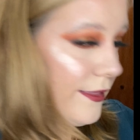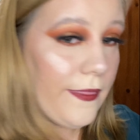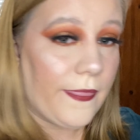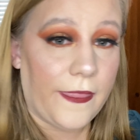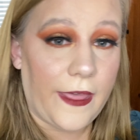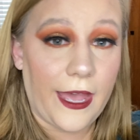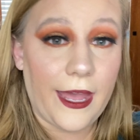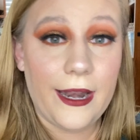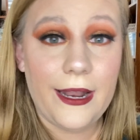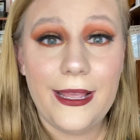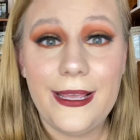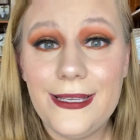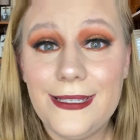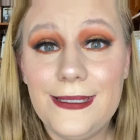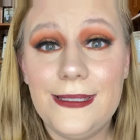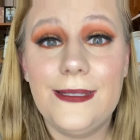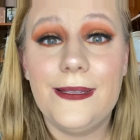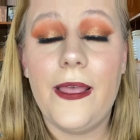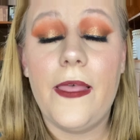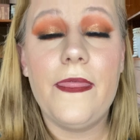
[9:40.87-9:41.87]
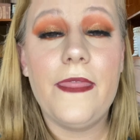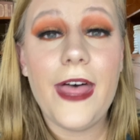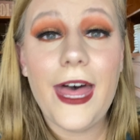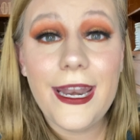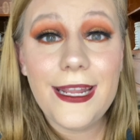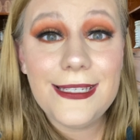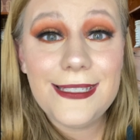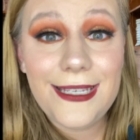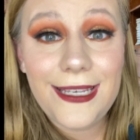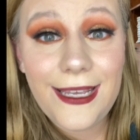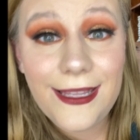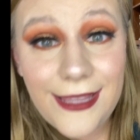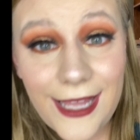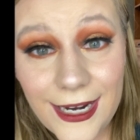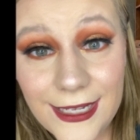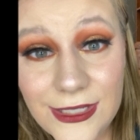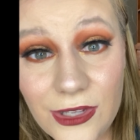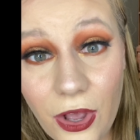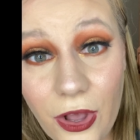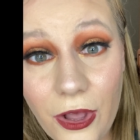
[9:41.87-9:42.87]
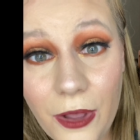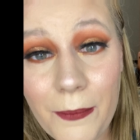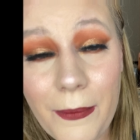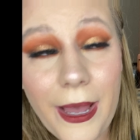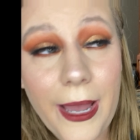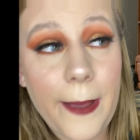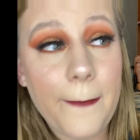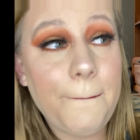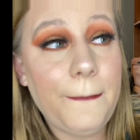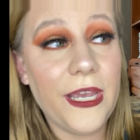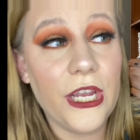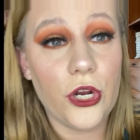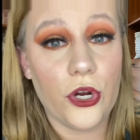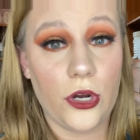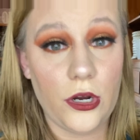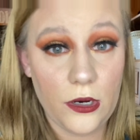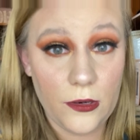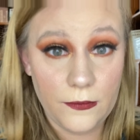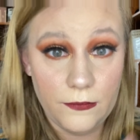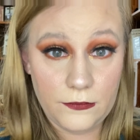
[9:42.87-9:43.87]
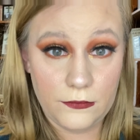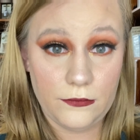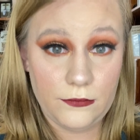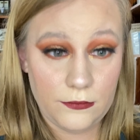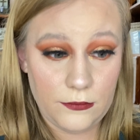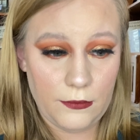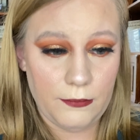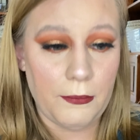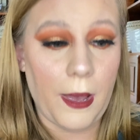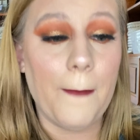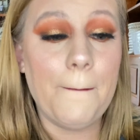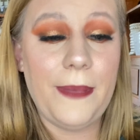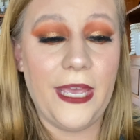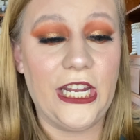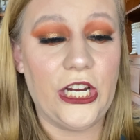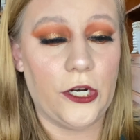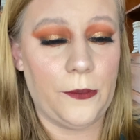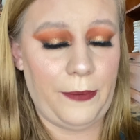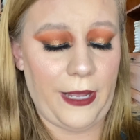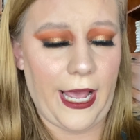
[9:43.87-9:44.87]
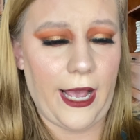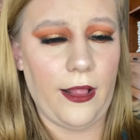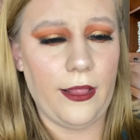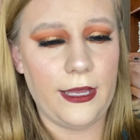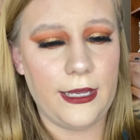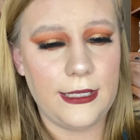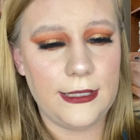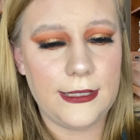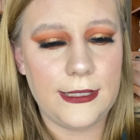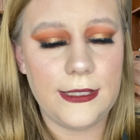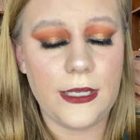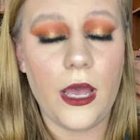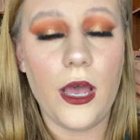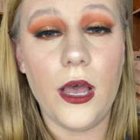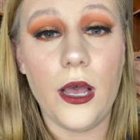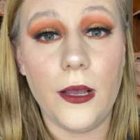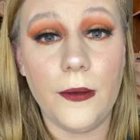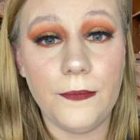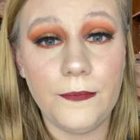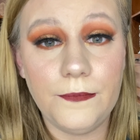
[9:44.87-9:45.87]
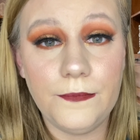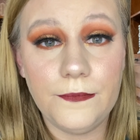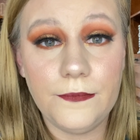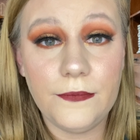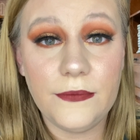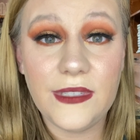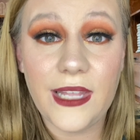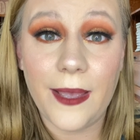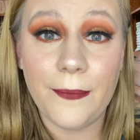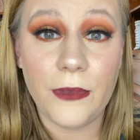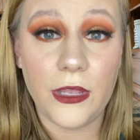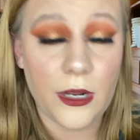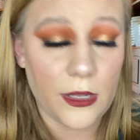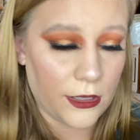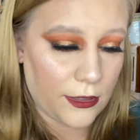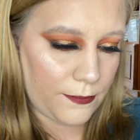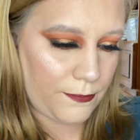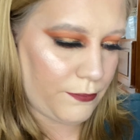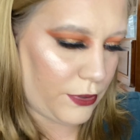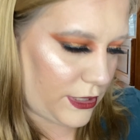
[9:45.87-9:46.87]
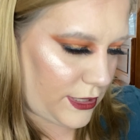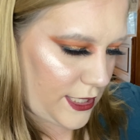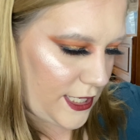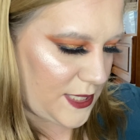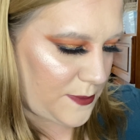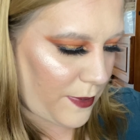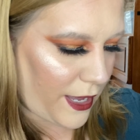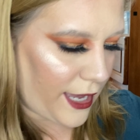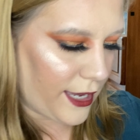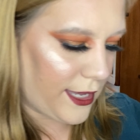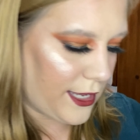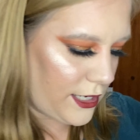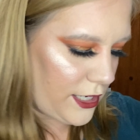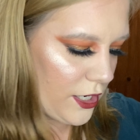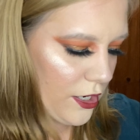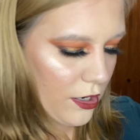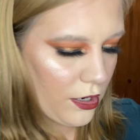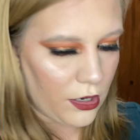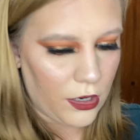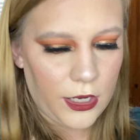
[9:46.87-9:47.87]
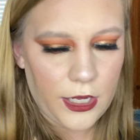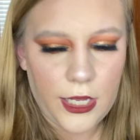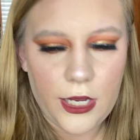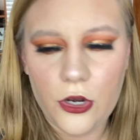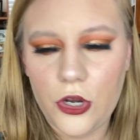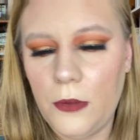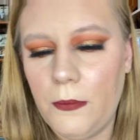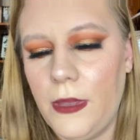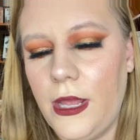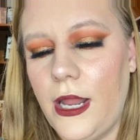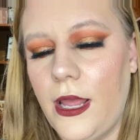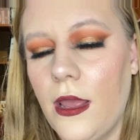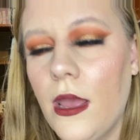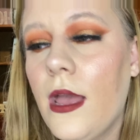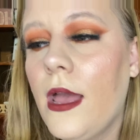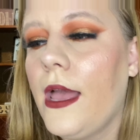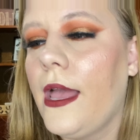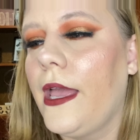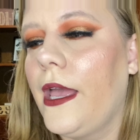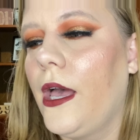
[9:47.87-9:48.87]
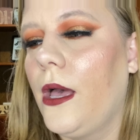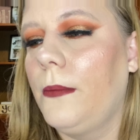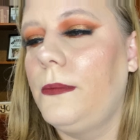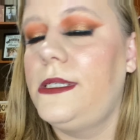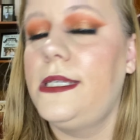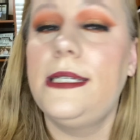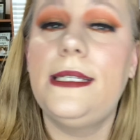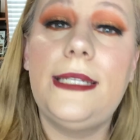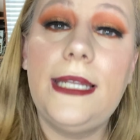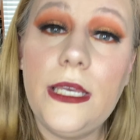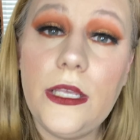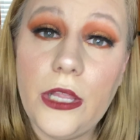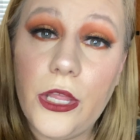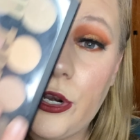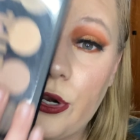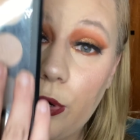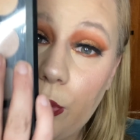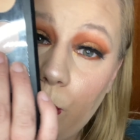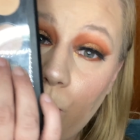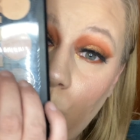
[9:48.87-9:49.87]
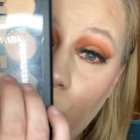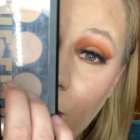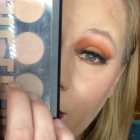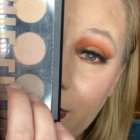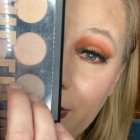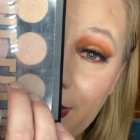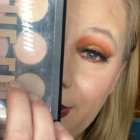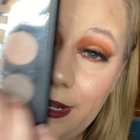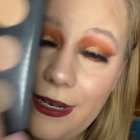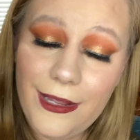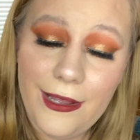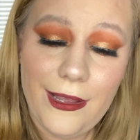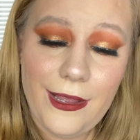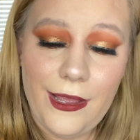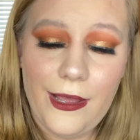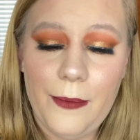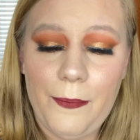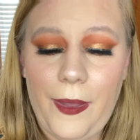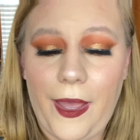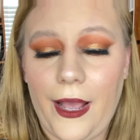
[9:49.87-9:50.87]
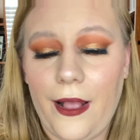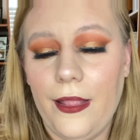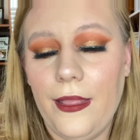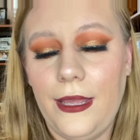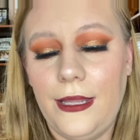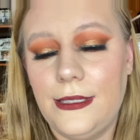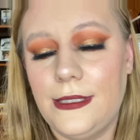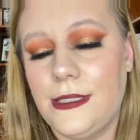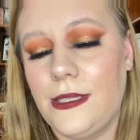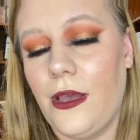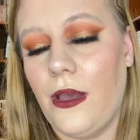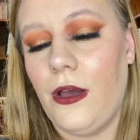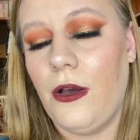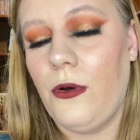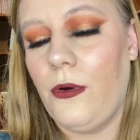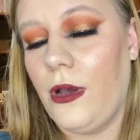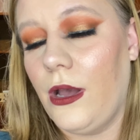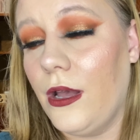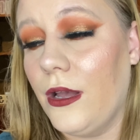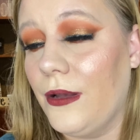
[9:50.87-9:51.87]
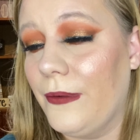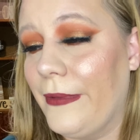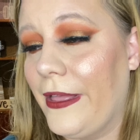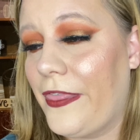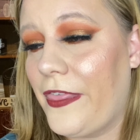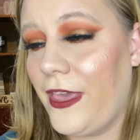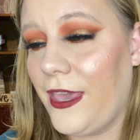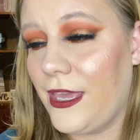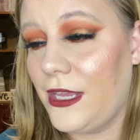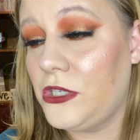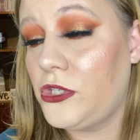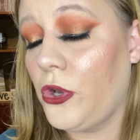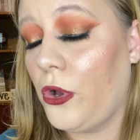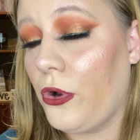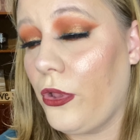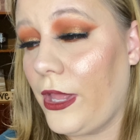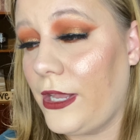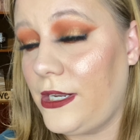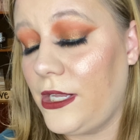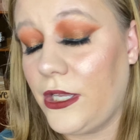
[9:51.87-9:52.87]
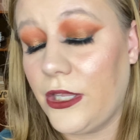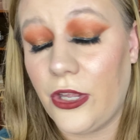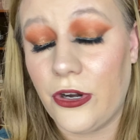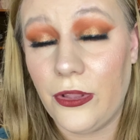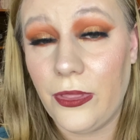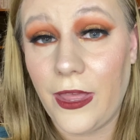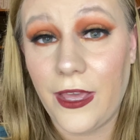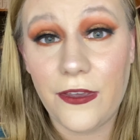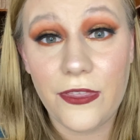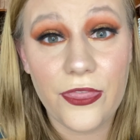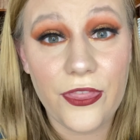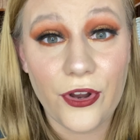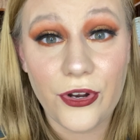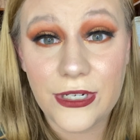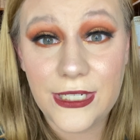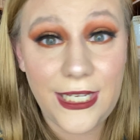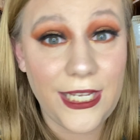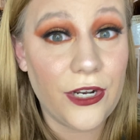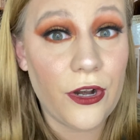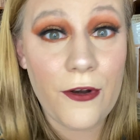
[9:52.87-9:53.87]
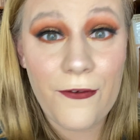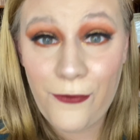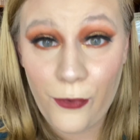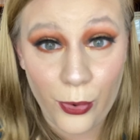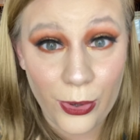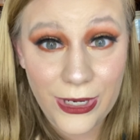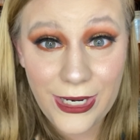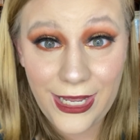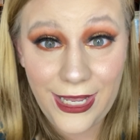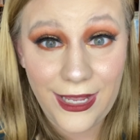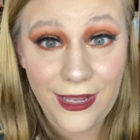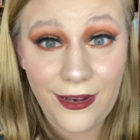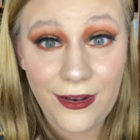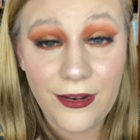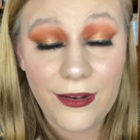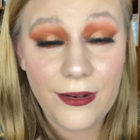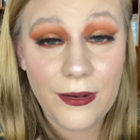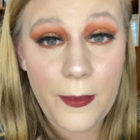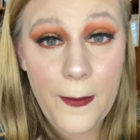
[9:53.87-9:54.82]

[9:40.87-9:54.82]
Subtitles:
that is it. That is all my bigger palettes. I'm gonna put these back in here in a minute. Did declutter 1 palette, so I think in total I decluttered like 13 or 14